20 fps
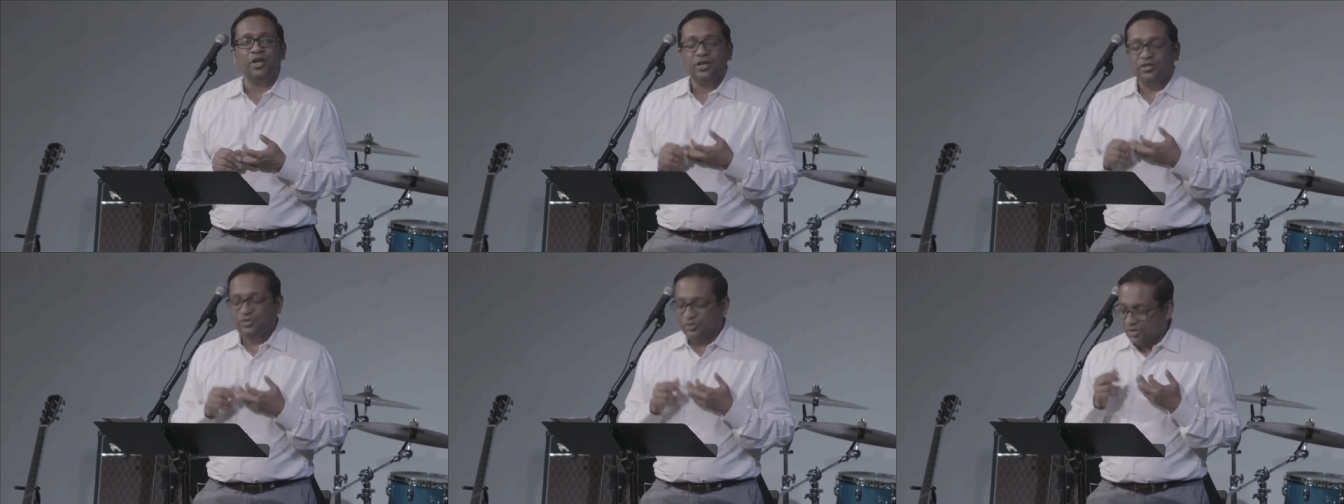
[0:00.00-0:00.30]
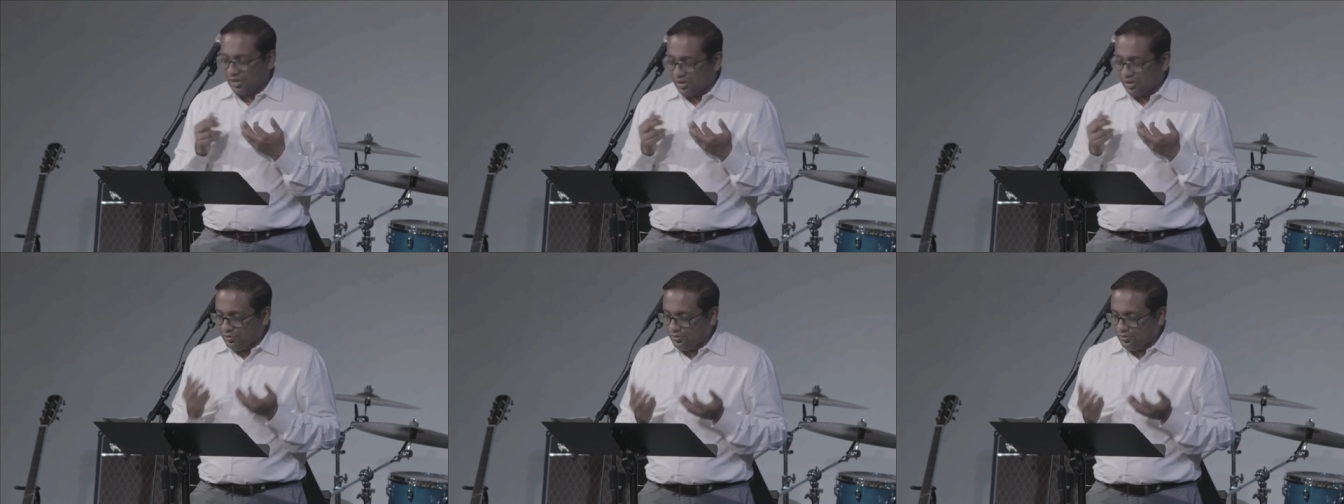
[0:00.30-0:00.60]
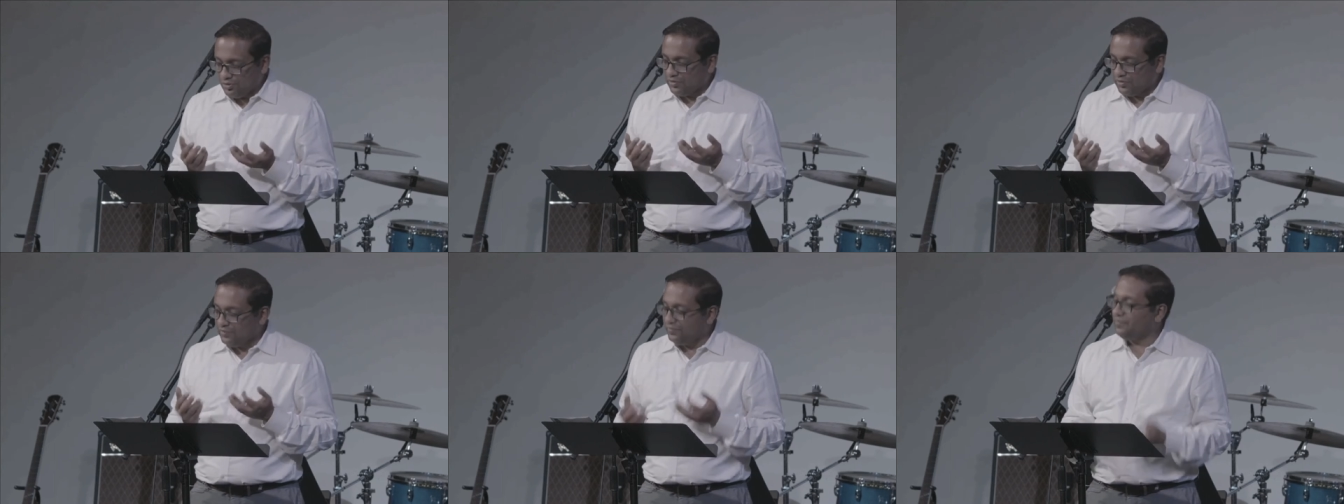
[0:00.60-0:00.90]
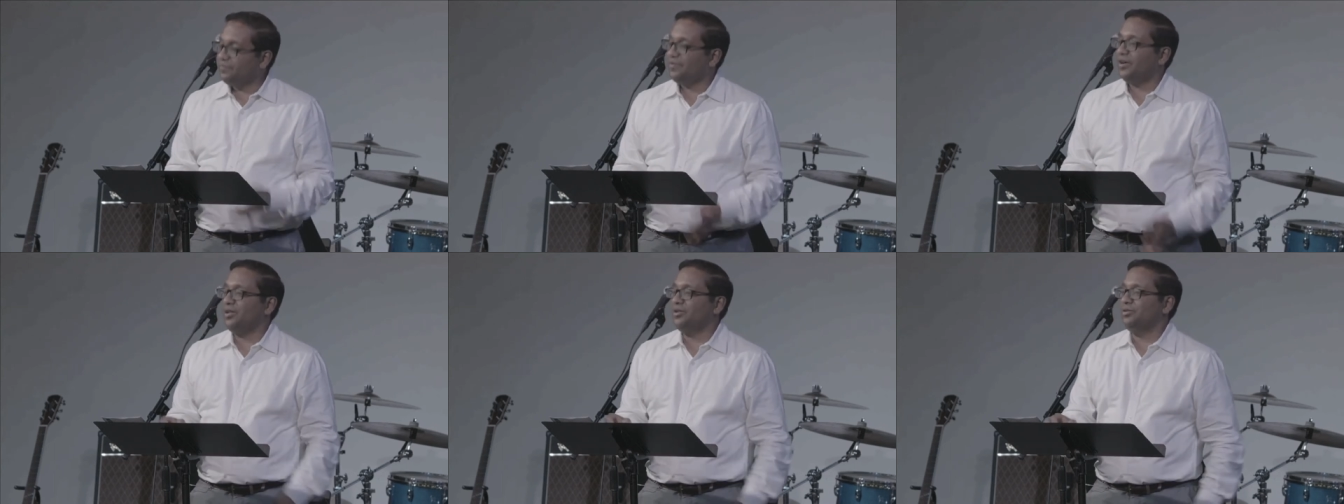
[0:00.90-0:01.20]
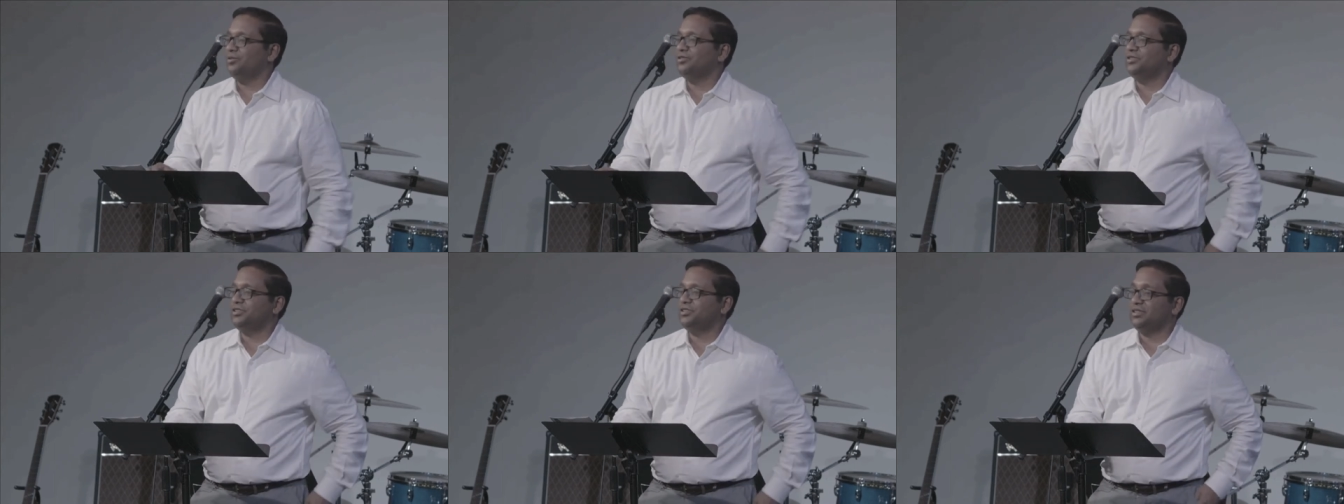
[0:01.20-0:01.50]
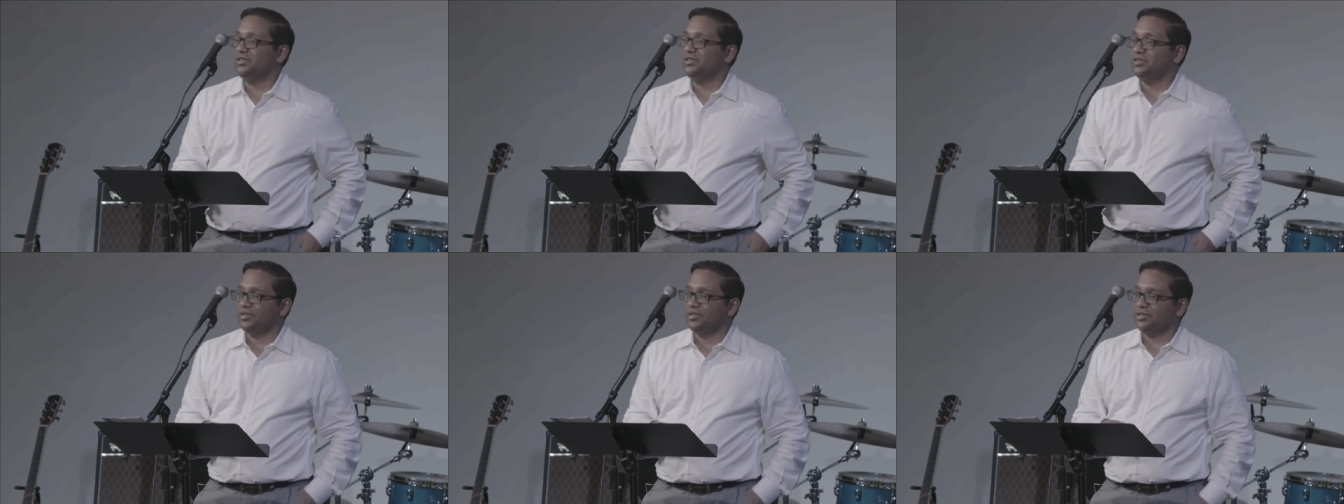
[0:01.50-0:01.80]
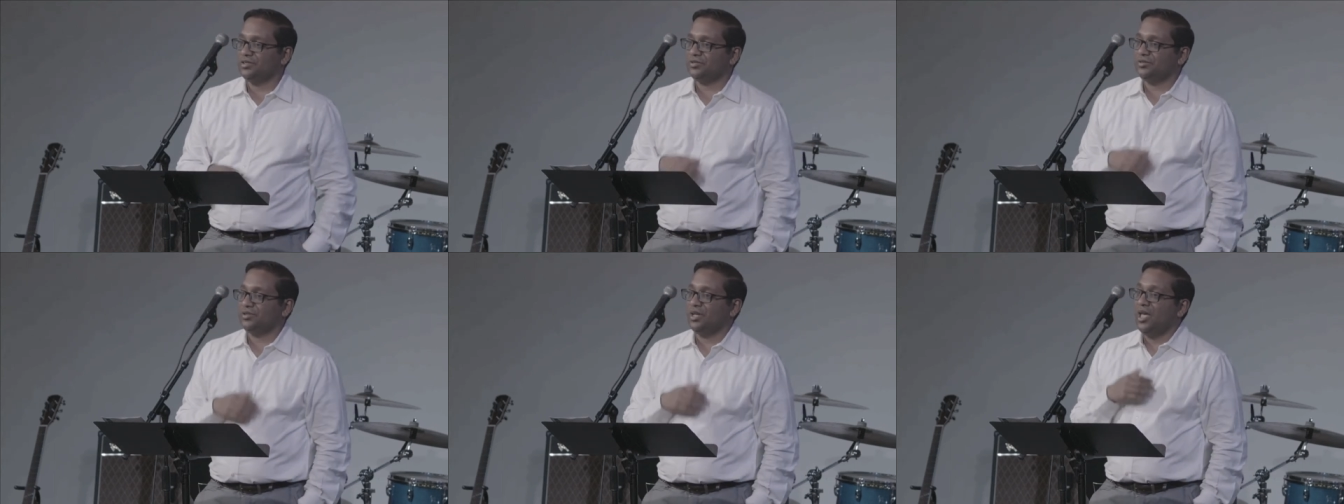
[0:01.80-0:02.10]
so that you can follow
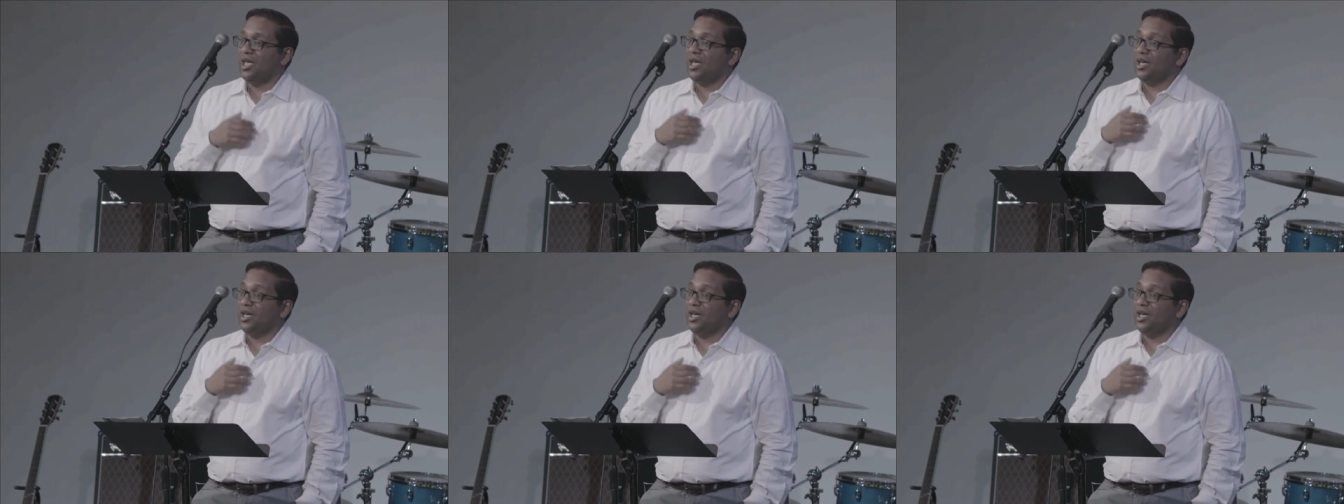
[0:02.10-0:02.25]
Jesus